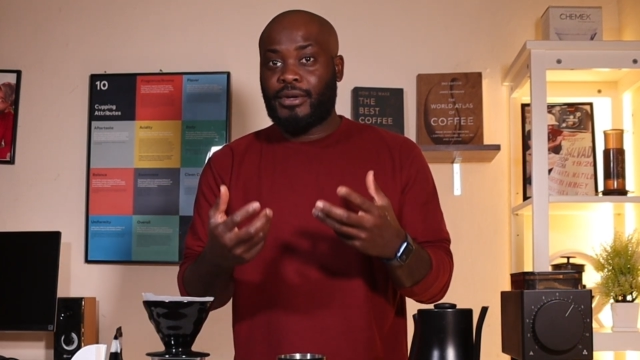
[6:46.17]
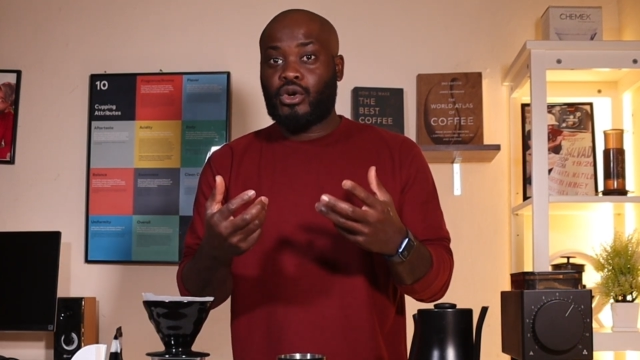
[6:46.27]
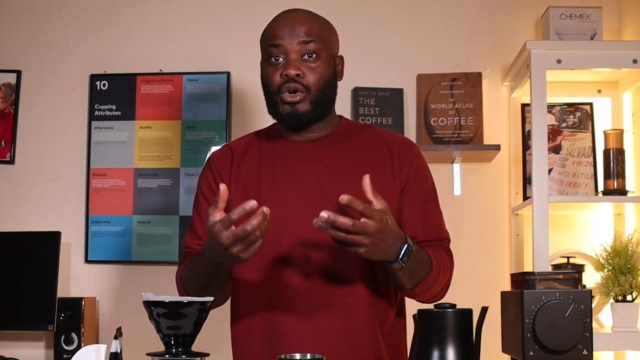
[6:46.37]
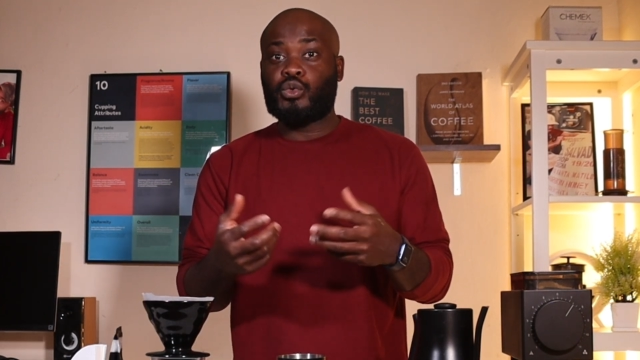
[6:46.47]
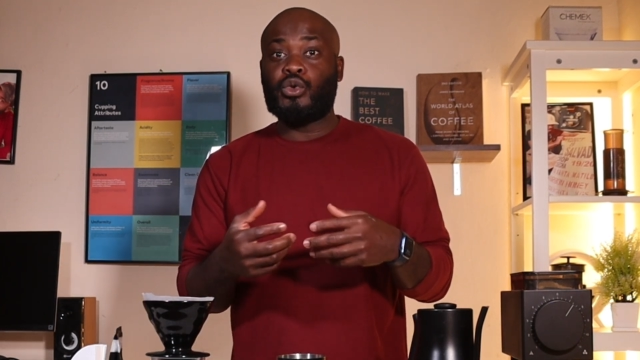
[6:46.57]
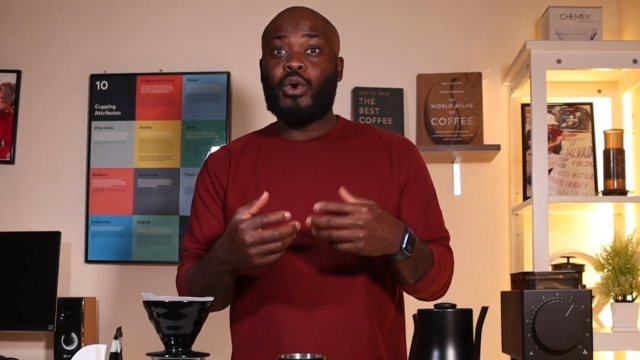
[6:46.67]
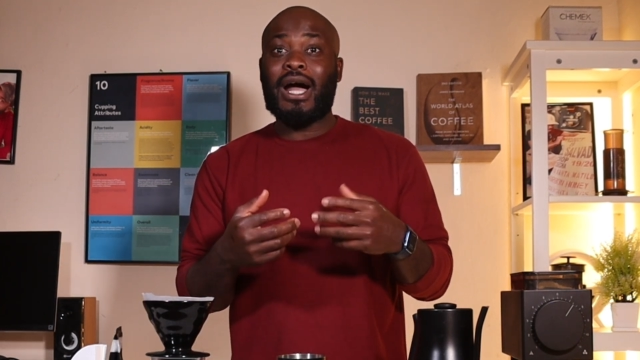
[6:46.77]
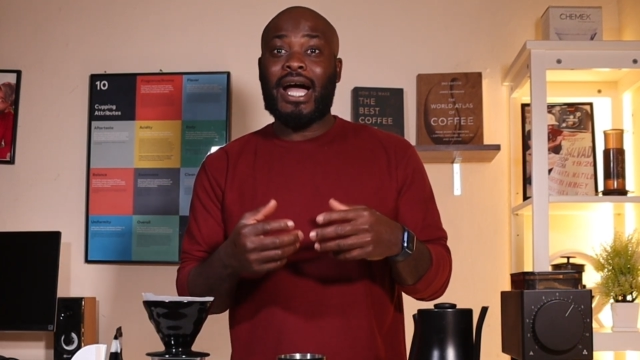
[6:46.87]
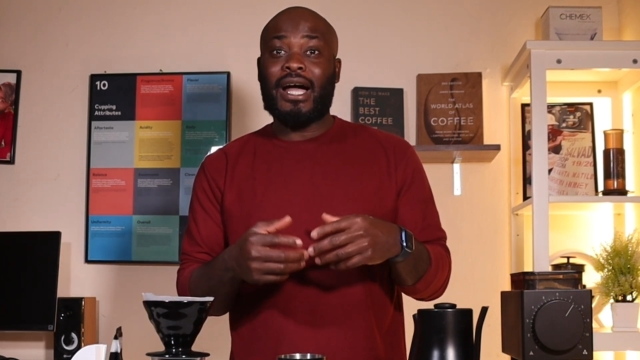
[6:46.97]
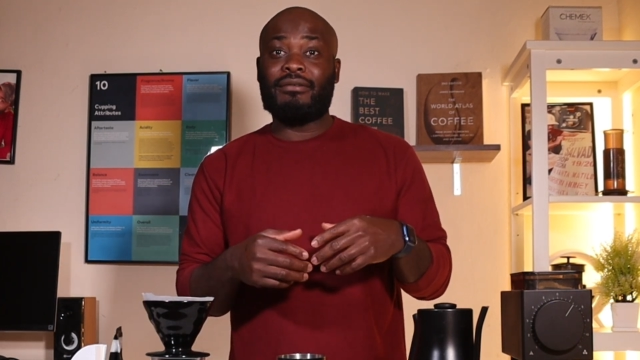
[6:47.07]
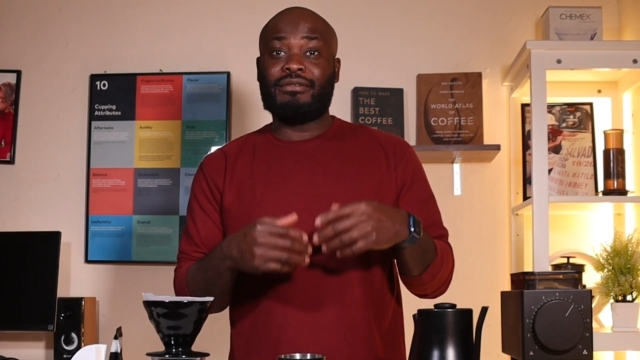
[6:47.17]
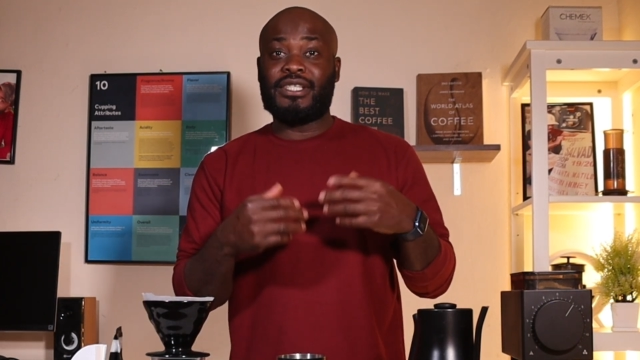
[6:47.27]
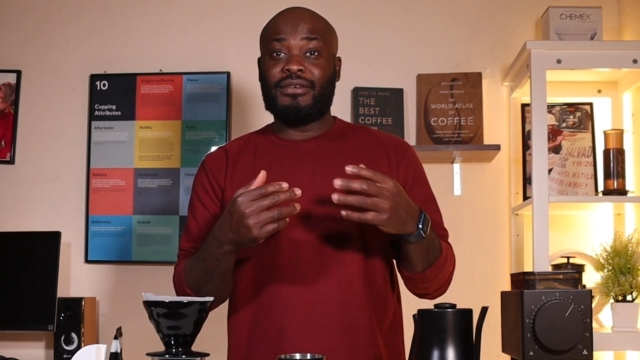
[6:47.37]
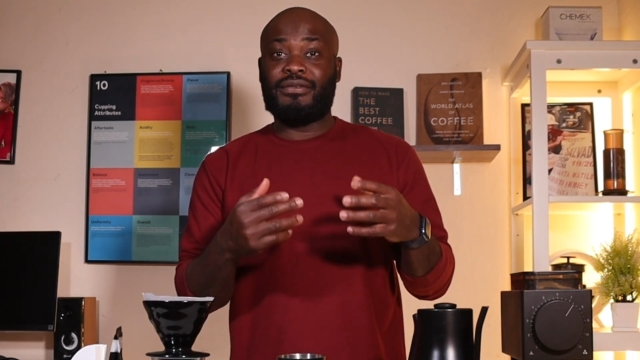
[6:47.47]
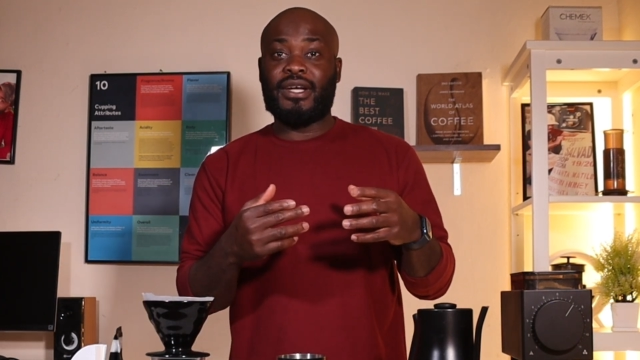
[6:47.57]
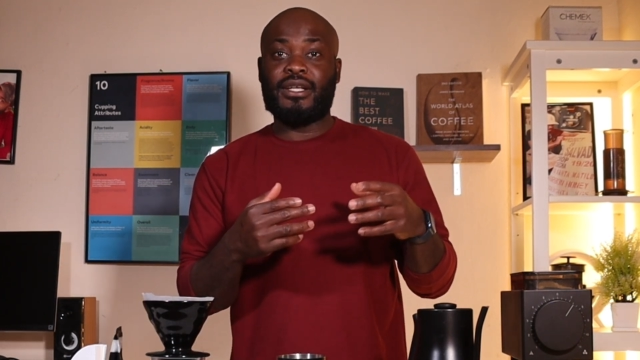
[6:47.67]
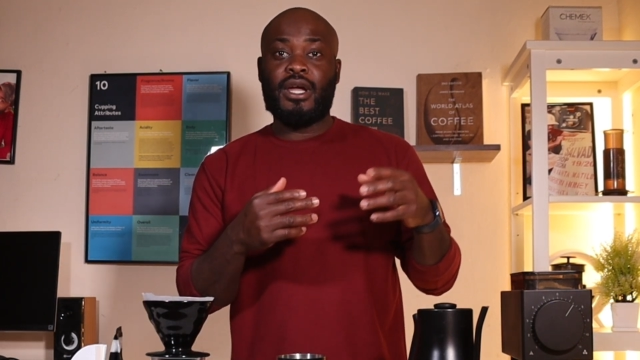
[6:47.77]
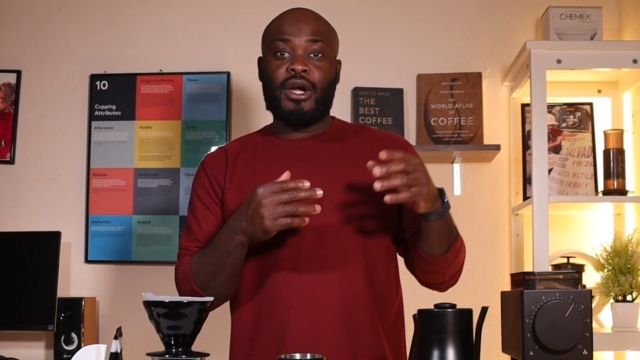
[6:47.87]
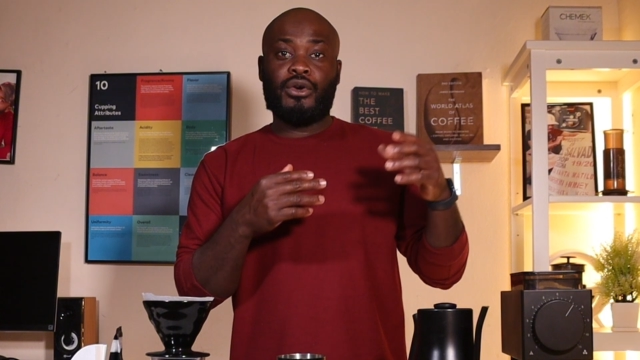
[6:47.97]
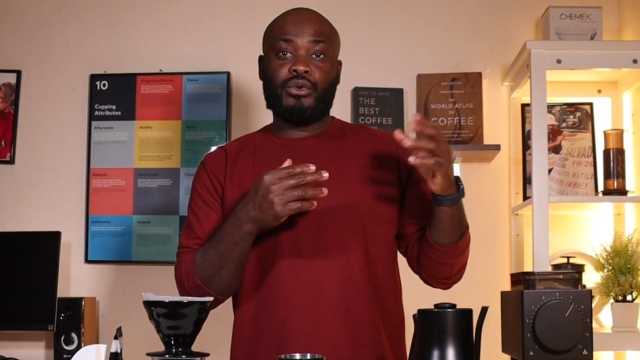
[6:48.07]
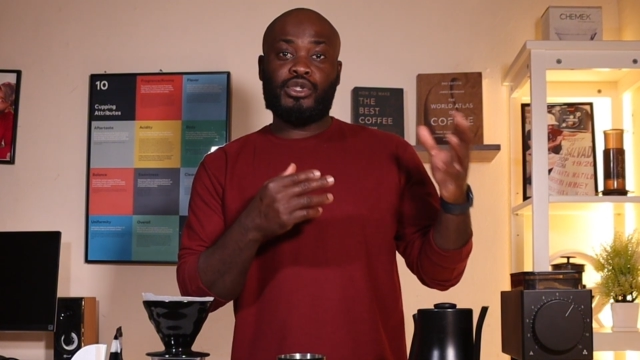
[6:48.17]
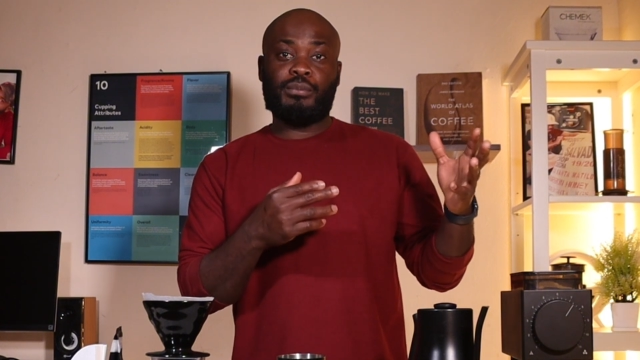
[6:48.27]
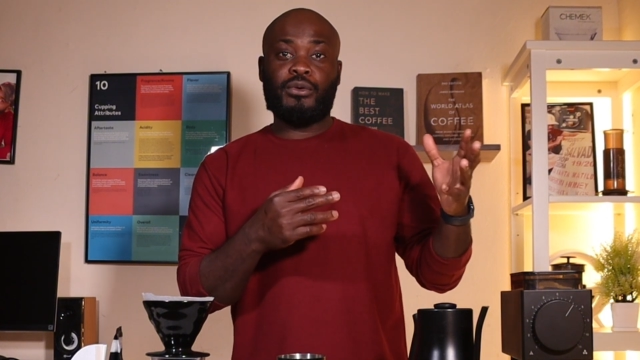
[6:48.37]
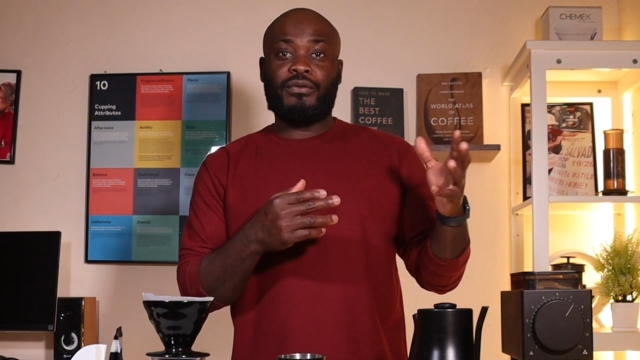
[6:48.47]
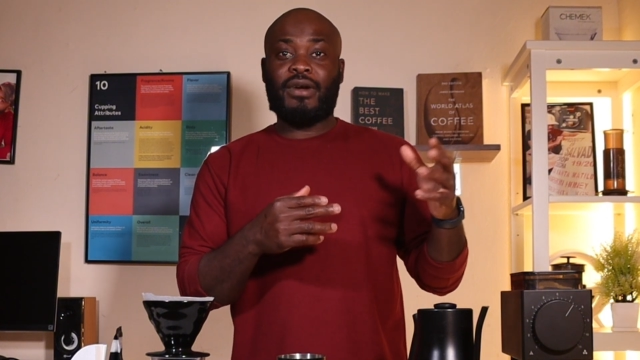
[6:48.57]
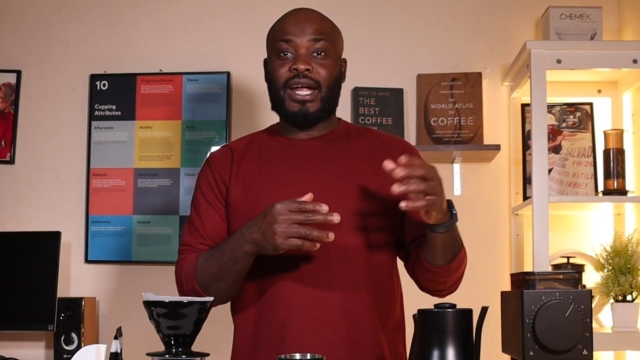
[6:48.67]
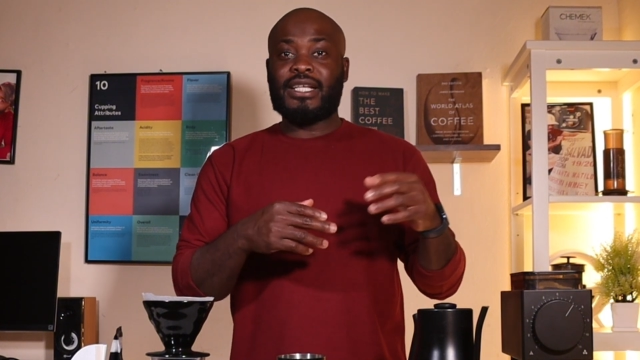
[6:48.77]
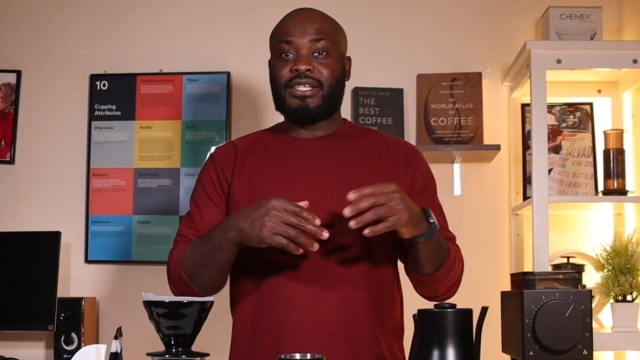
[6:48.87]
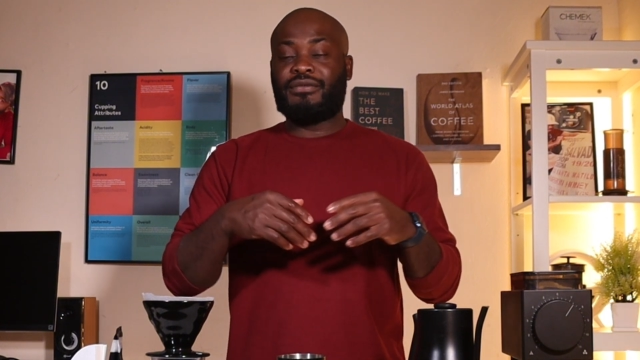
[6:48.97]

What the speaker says: because we do have different roast profiles,